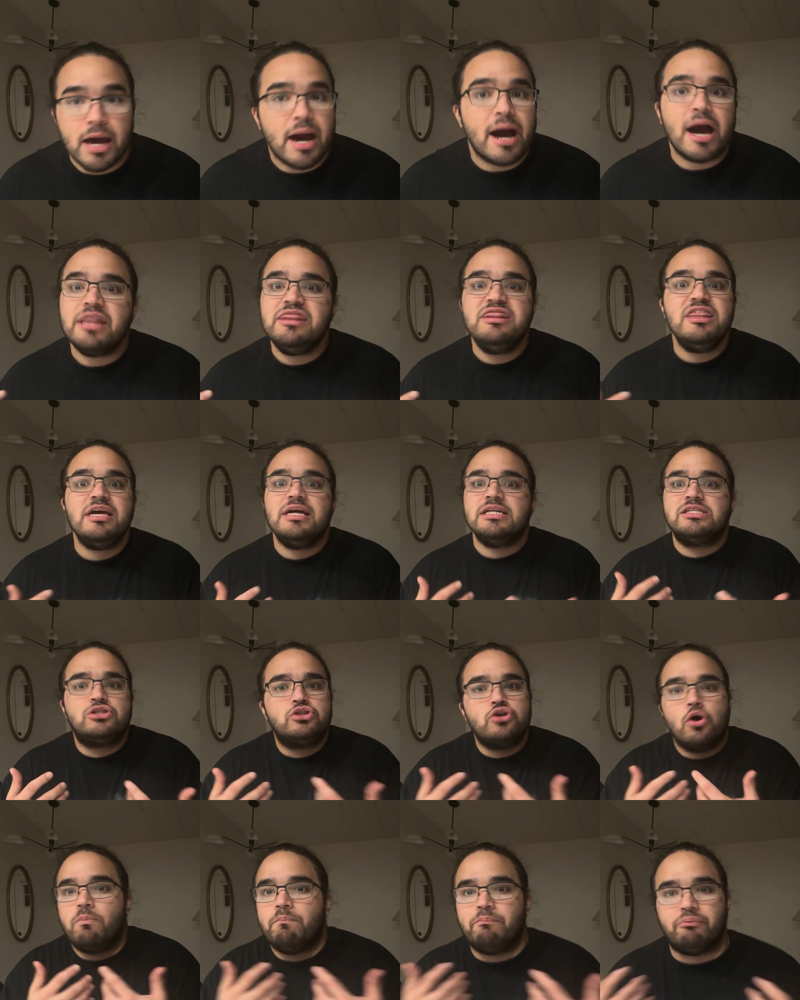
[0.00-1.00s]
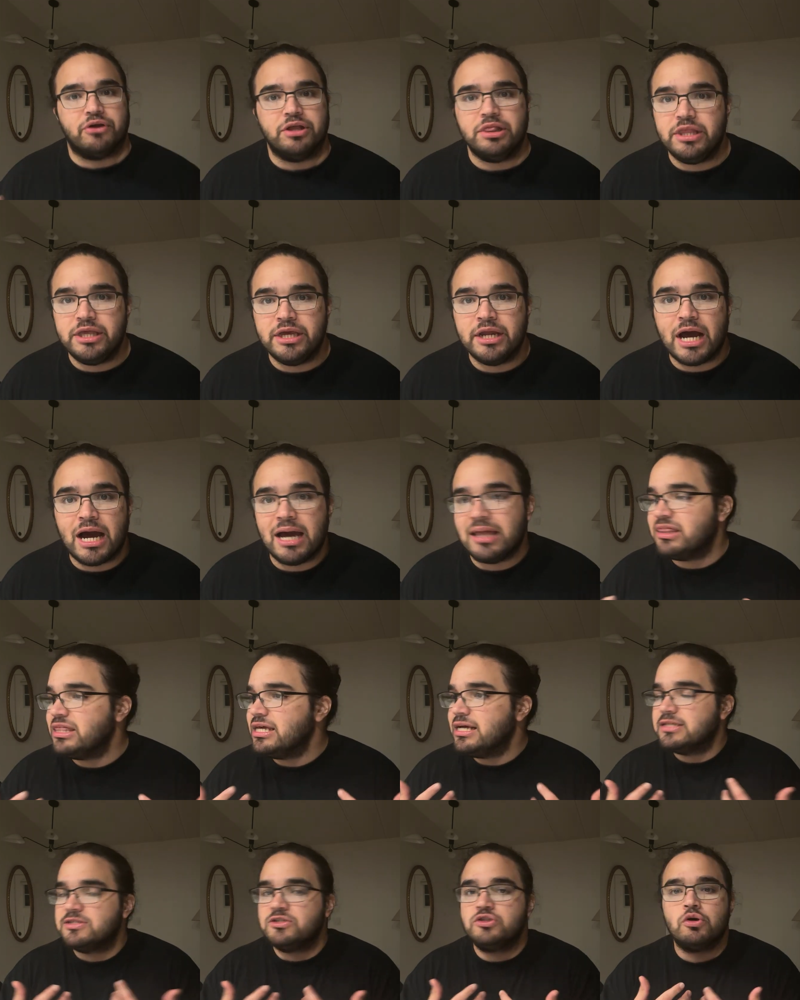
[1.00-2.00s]
I think it's so brilliant. I
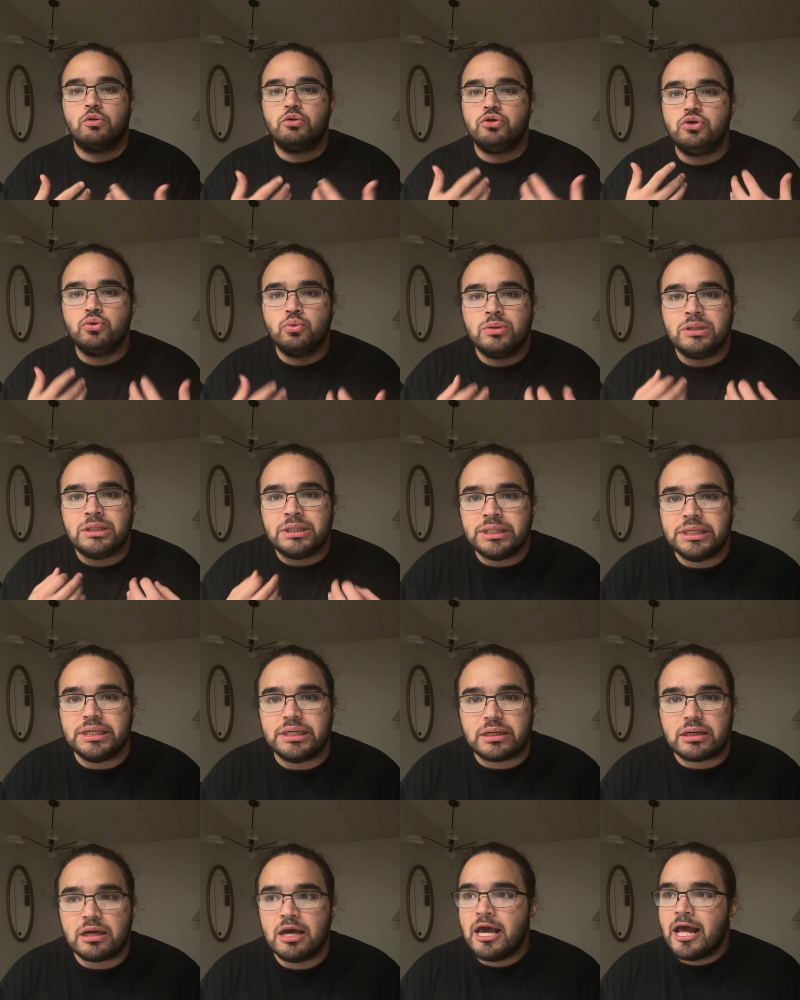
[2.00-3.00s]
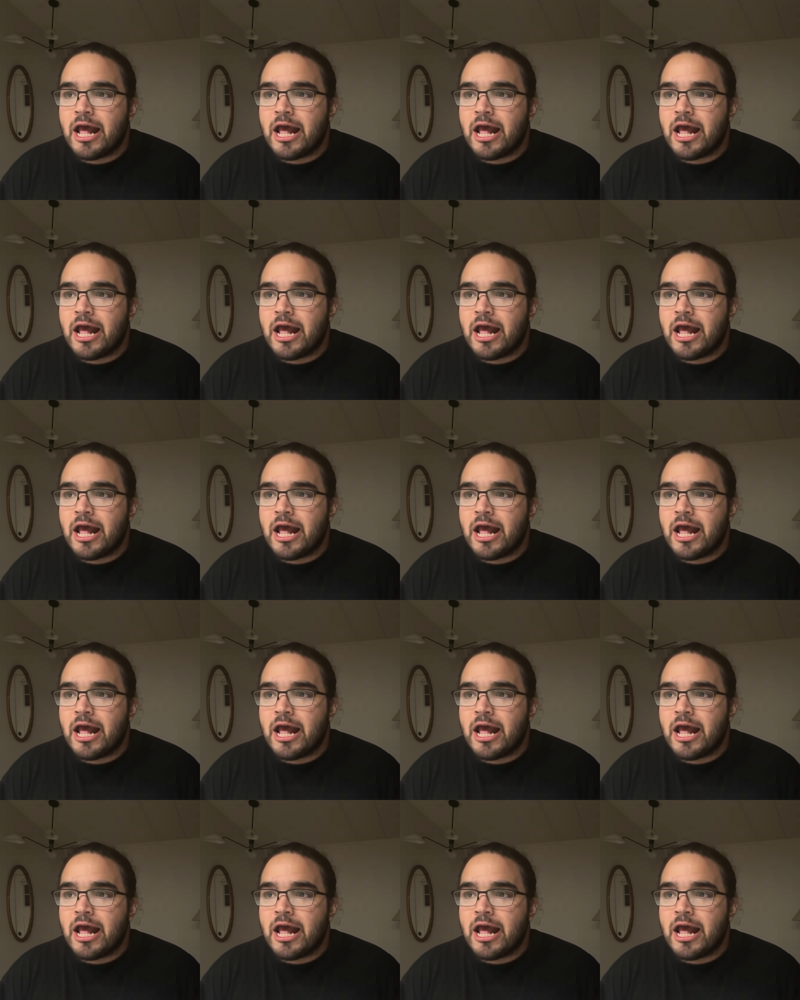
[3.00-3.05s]
think it's so unique.